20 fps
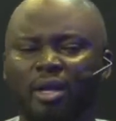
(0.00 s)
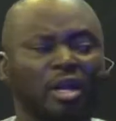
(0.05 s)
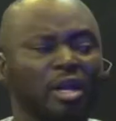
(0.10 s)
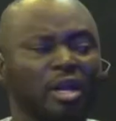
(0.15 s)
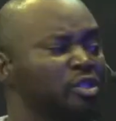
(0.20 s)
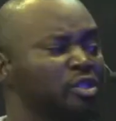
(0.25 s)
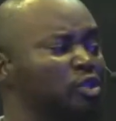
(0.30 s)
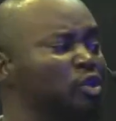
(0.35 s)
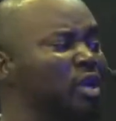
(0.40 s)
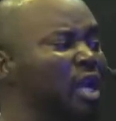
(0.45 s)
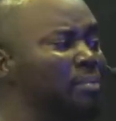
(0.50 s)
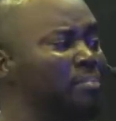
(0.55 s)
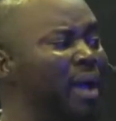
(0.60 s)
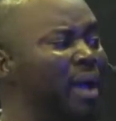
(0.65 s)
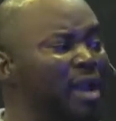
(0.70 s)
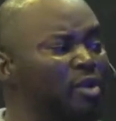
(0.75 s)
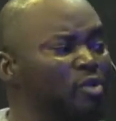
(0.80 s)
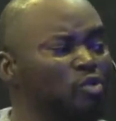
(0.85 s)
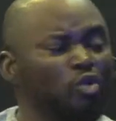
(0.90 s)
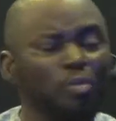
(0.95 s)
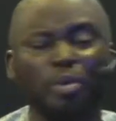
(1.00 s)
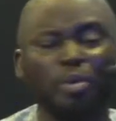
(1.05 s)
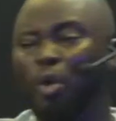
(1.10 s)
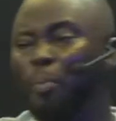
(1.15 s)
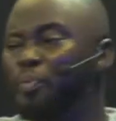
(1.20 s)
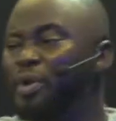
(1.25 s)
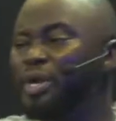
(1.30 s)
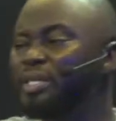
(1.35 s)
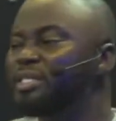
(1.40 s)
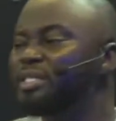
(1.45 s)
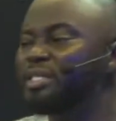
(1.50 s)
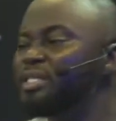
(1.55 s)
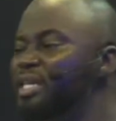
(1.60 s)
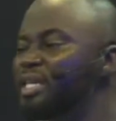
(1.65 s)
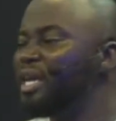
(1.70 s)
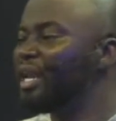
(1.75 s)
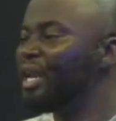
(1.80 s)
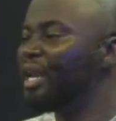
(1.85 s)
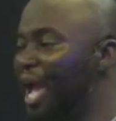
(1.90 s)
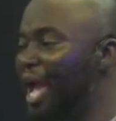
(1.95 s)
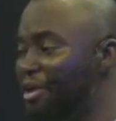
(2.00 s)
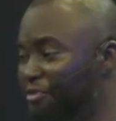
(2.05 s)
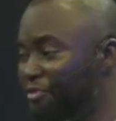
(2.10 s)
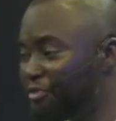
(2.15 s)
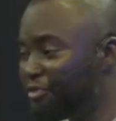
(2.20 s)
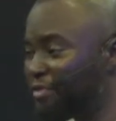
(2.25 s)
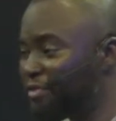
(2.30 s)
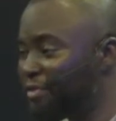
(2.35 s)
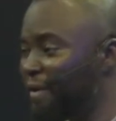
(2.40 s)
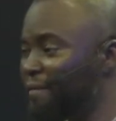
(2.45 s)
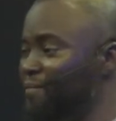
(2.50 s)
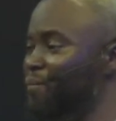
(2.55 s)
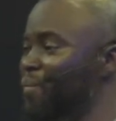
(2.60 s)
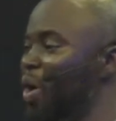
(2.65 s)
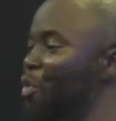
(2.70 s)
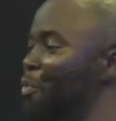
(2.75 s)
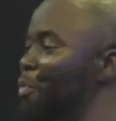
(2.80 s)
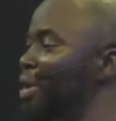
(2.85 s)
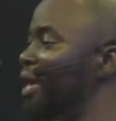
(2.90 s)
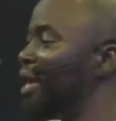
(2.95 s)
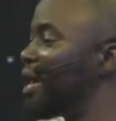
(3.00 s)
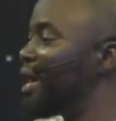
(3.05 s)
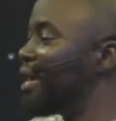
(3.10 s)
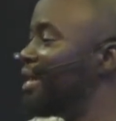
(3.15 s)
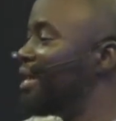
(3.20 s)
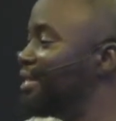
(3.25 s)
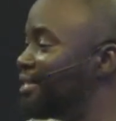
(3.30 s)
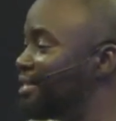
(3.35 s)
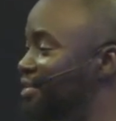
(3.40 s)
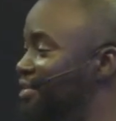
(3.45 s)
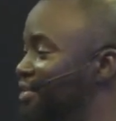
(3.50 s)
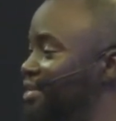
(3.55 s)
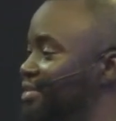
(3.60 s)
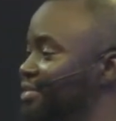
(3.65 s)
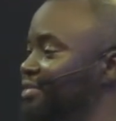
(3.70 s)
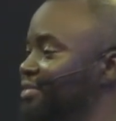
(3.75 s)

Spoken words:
So that man will be operating in life, man will be carrying grace.